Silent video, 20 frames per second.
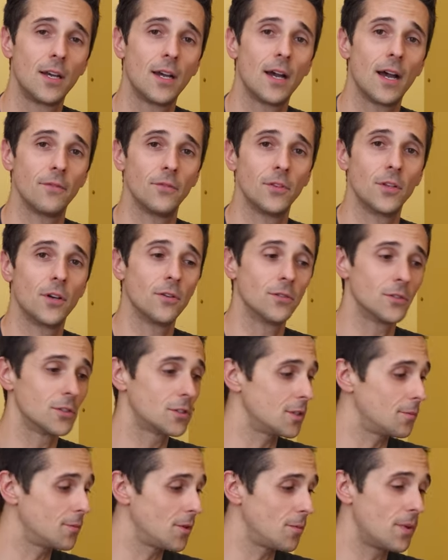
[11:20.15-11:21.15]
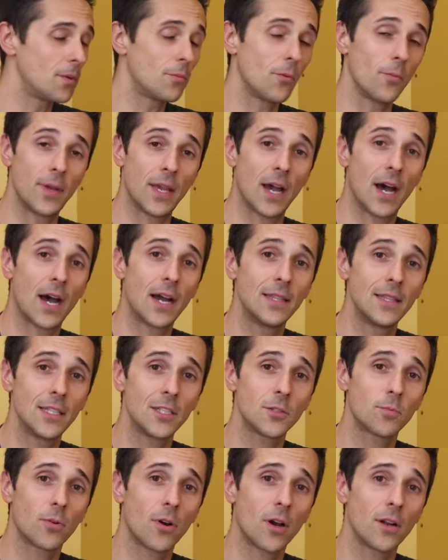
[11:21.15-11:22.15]
I've known some of the people behind
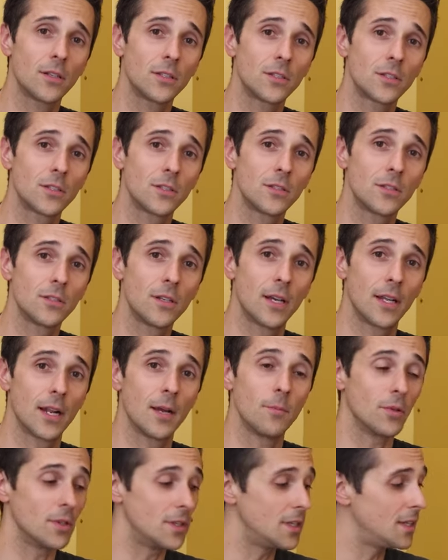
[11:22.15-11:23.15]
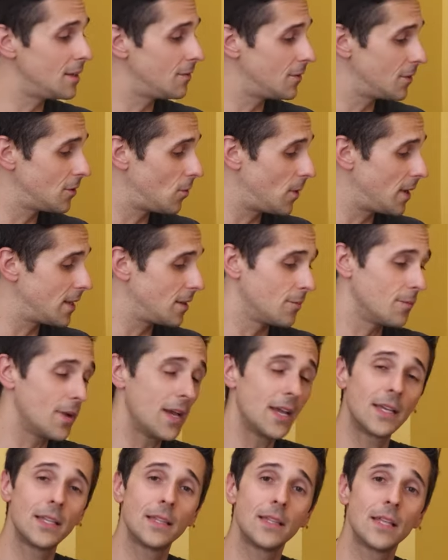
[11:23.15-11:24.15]
these products and I believe in the way they're
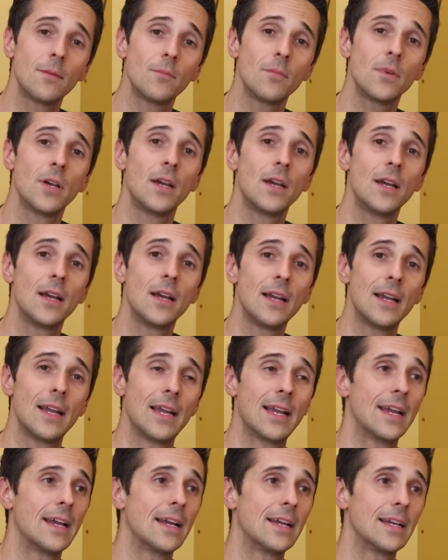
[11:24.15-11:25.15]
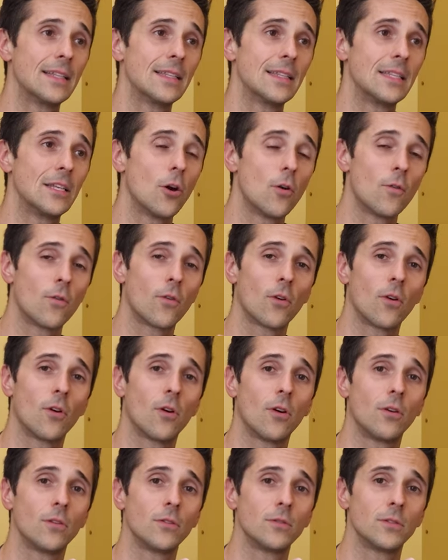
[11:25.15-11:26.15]
making them and the
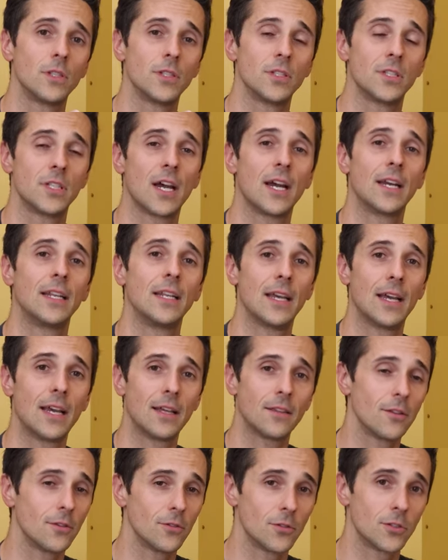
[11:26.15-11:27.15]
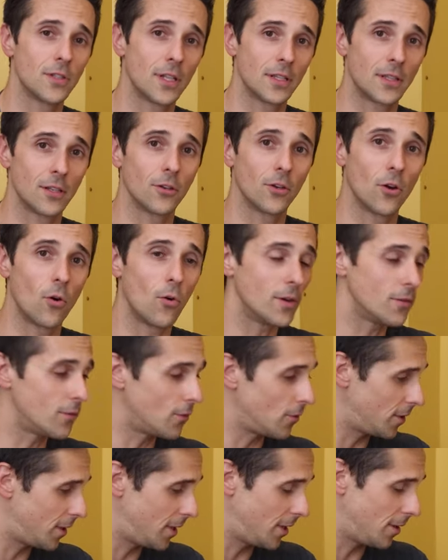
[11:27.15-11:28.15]
overall design ethos that they're going
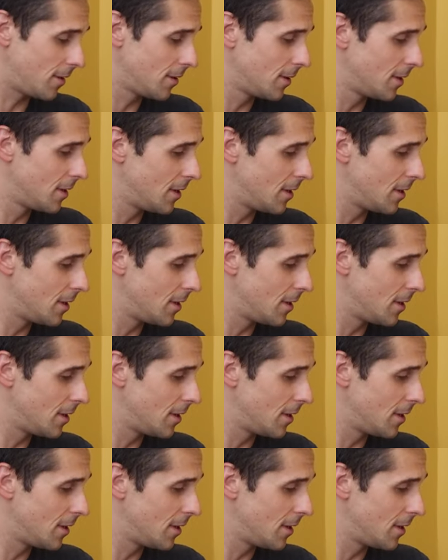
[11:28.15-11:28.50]
for here.